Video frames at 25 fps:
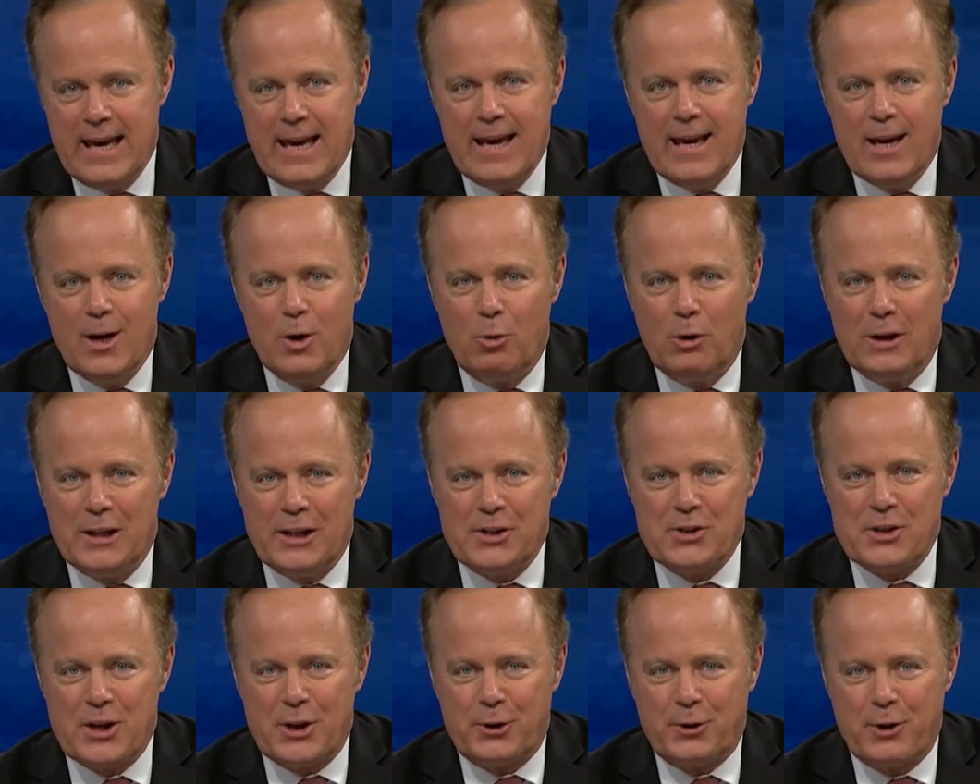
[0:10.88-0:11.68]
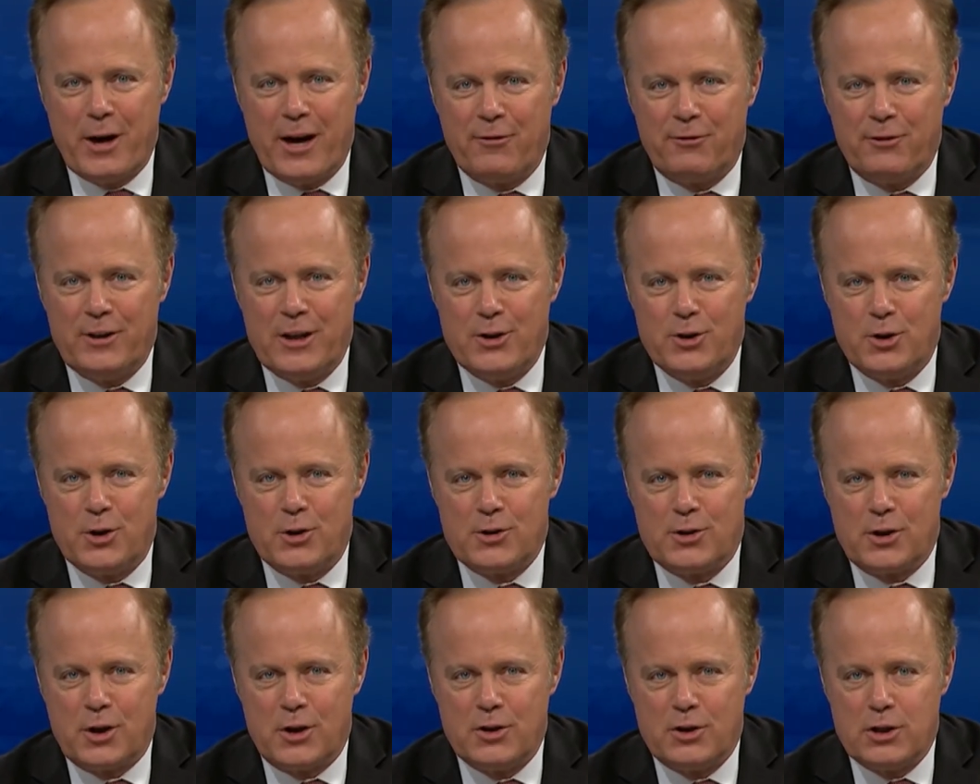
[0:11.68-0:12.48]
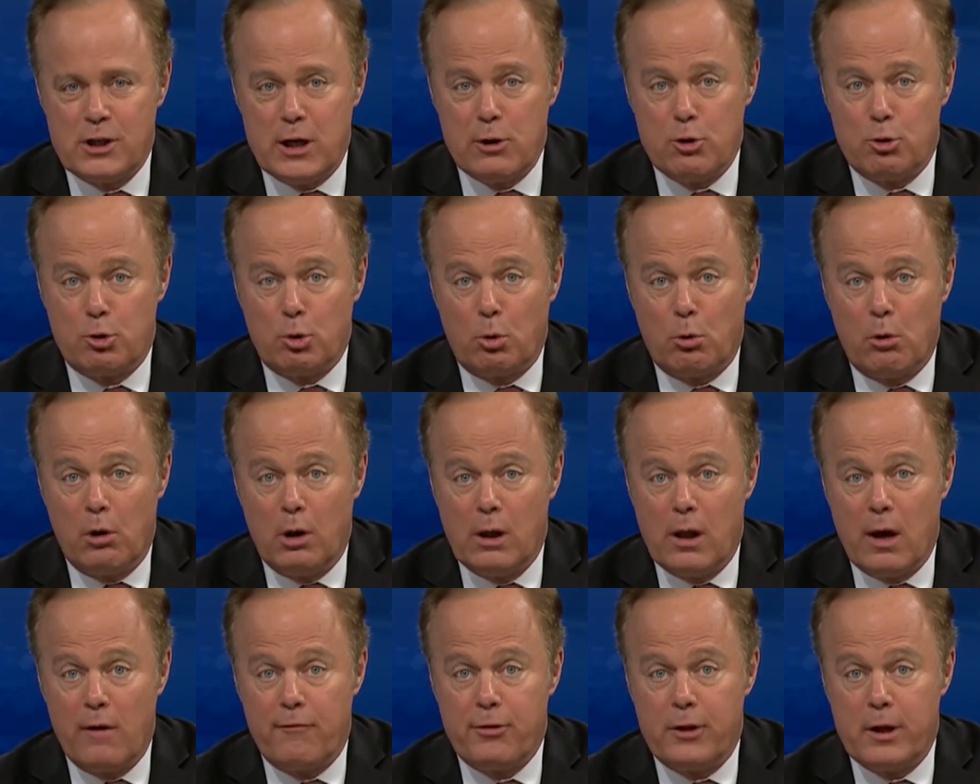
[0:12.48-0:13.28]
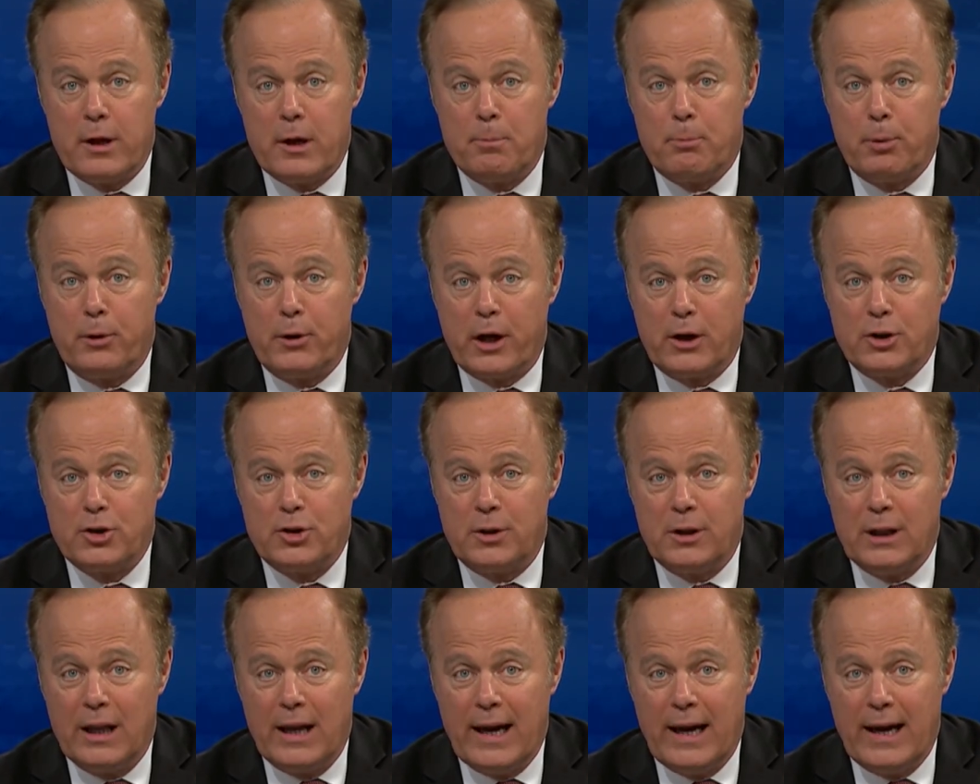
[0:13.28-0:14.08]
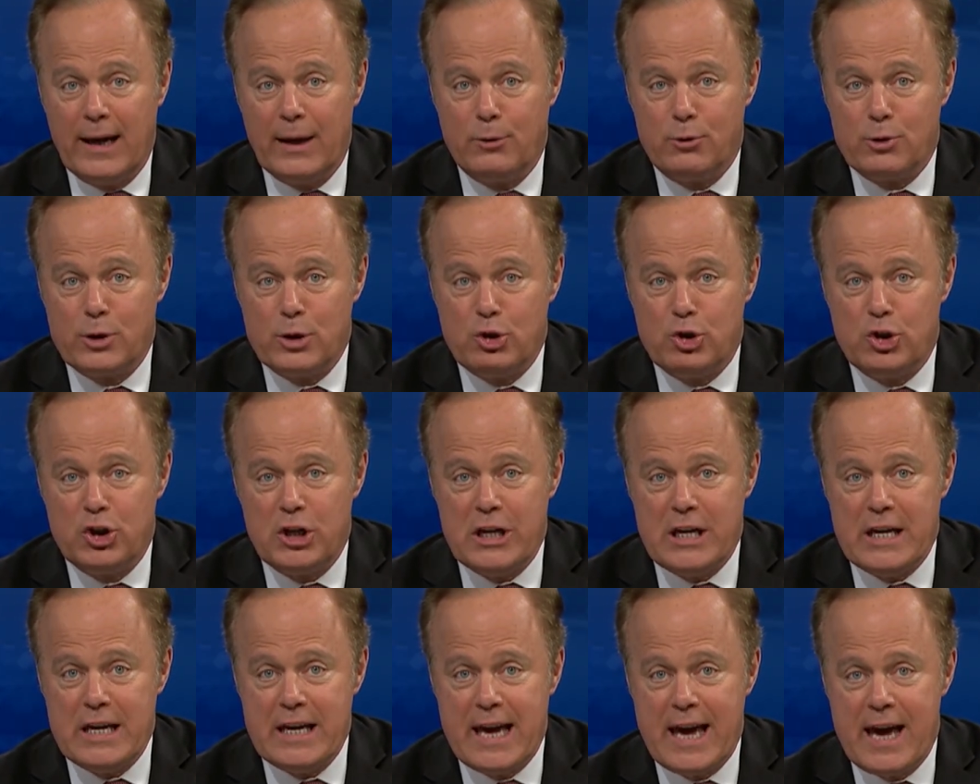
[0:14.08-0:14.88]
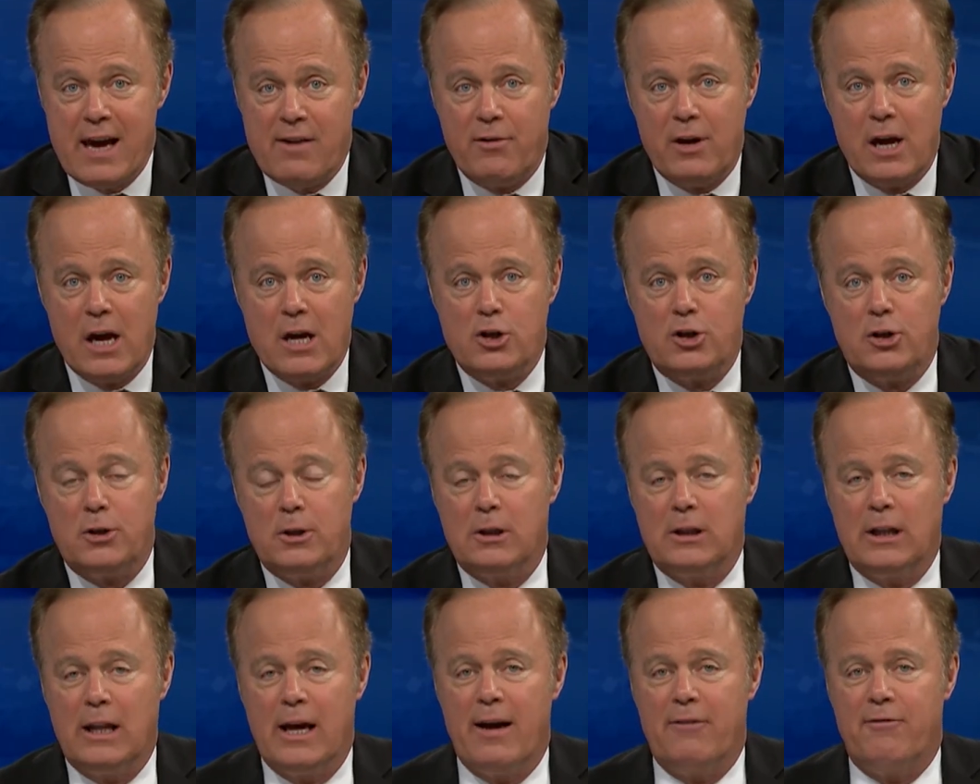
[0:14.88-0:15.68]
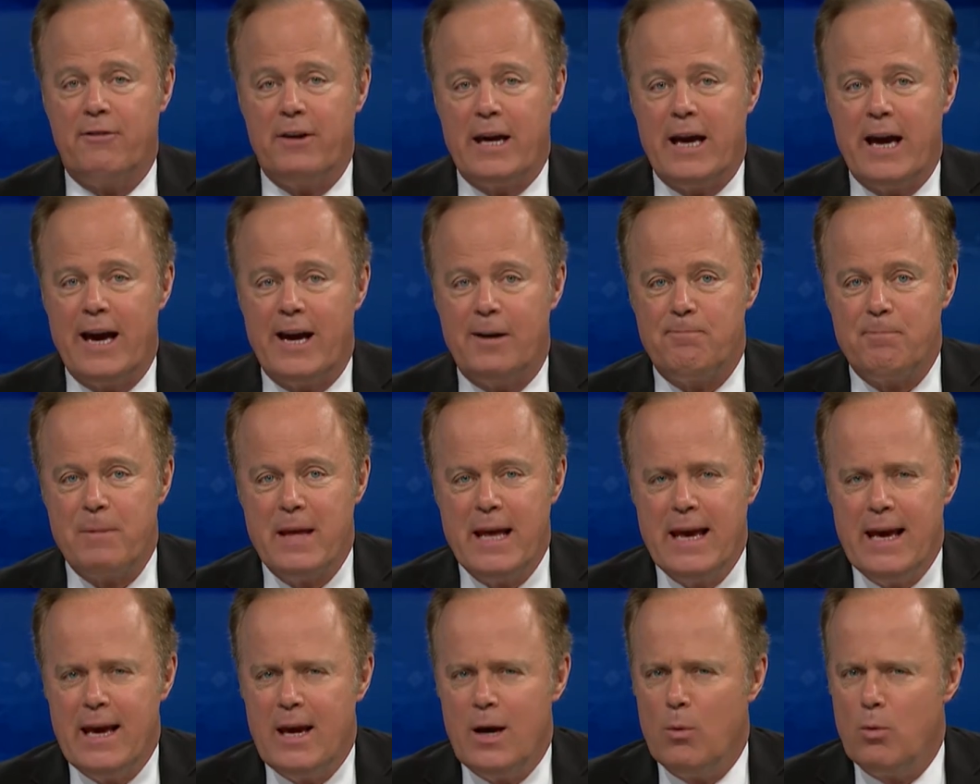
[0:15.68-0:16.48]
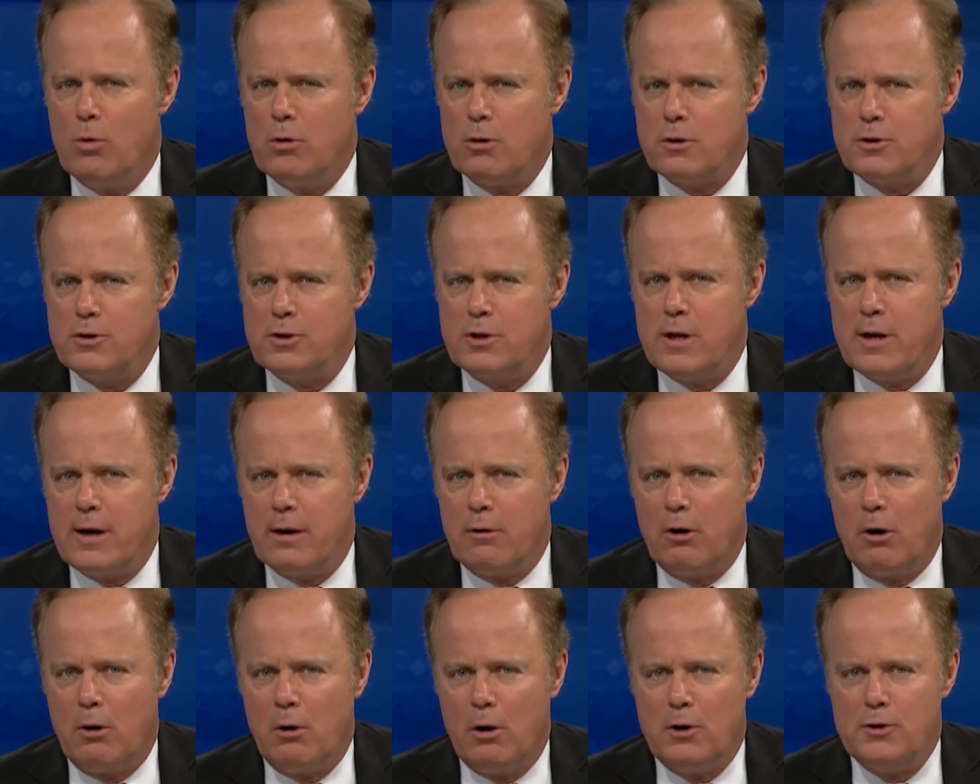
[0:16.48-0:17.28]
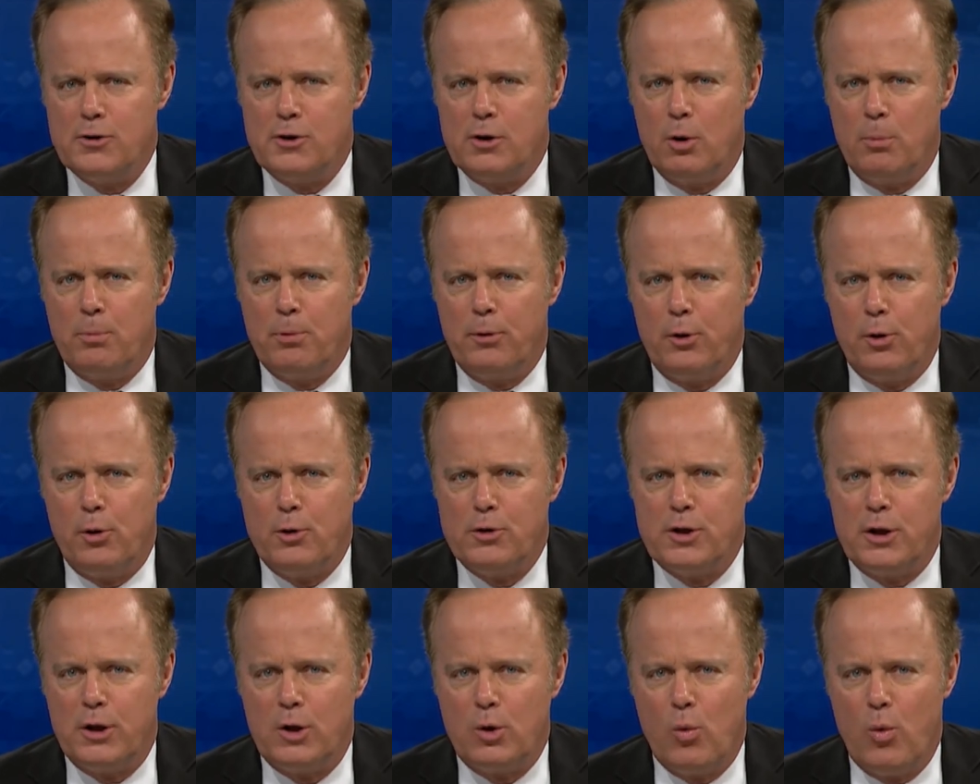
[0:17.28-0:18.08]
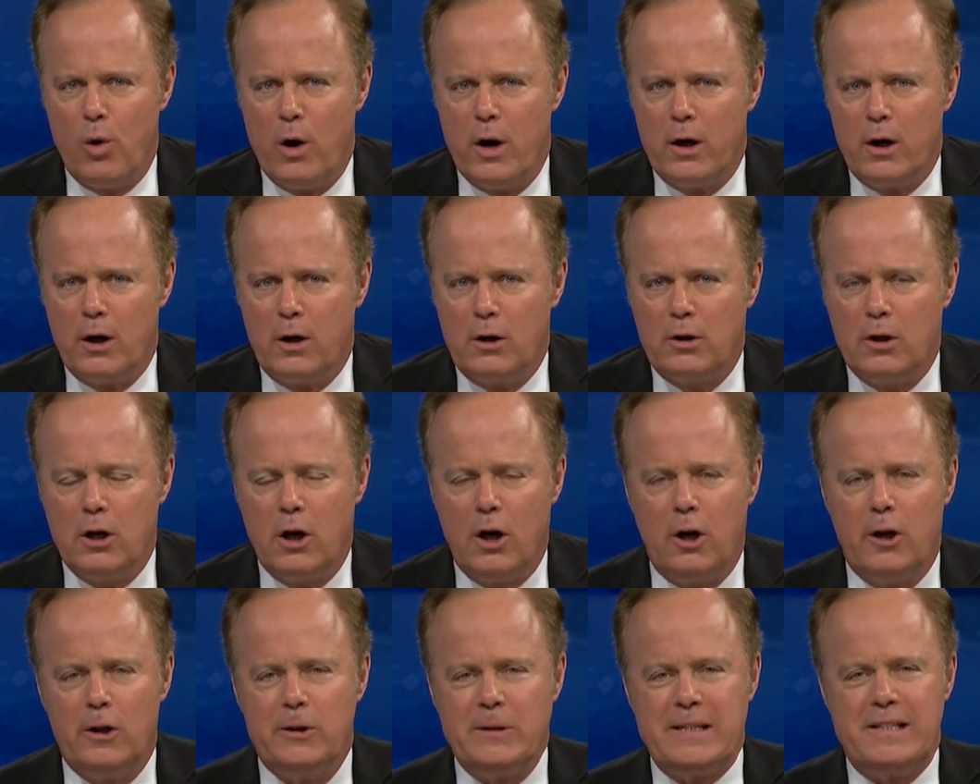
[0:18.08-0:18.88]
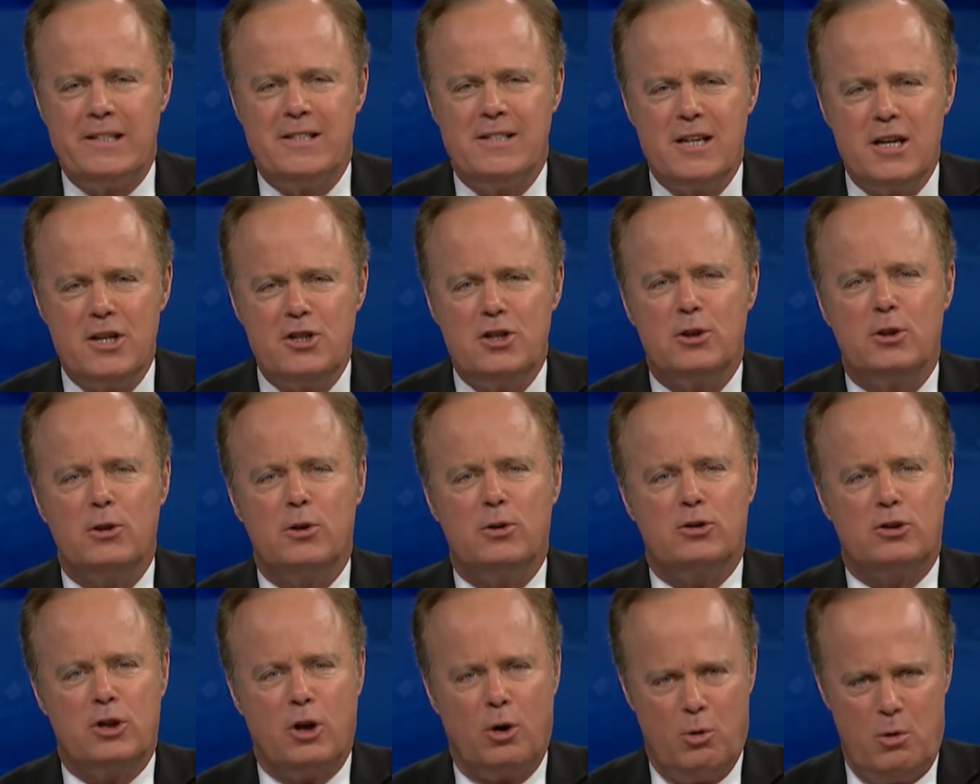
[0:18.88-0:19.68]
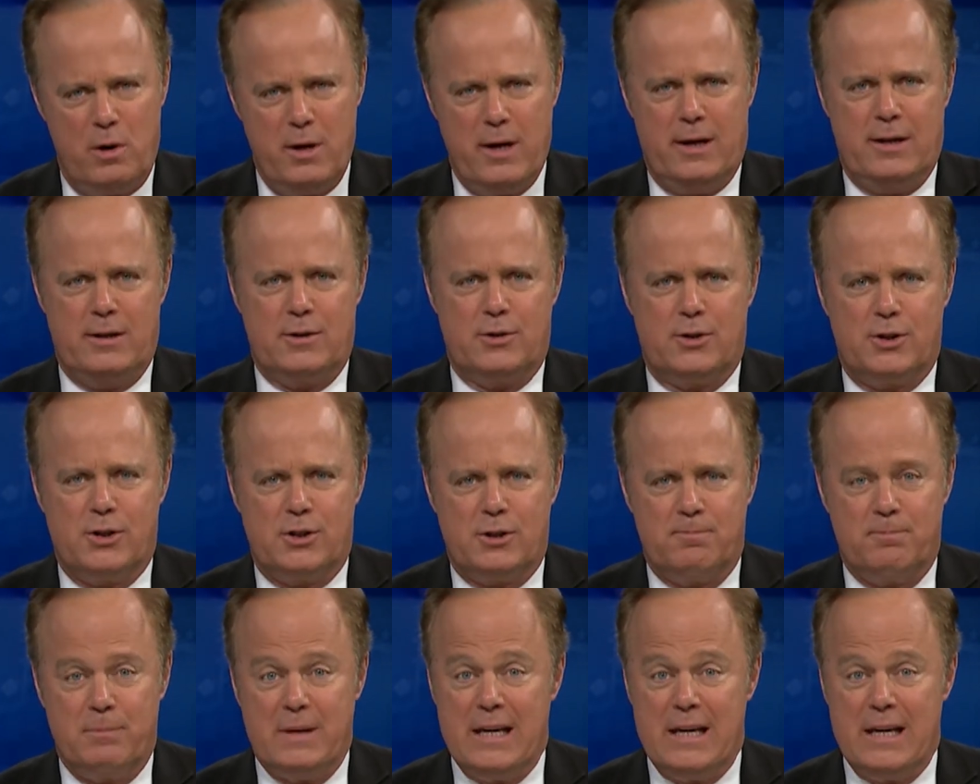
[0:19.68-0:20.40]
Well, as aircraft engines continue to roll off the production lines at GE Aviation in Lafayette, workers there are also producing what are called digital twins.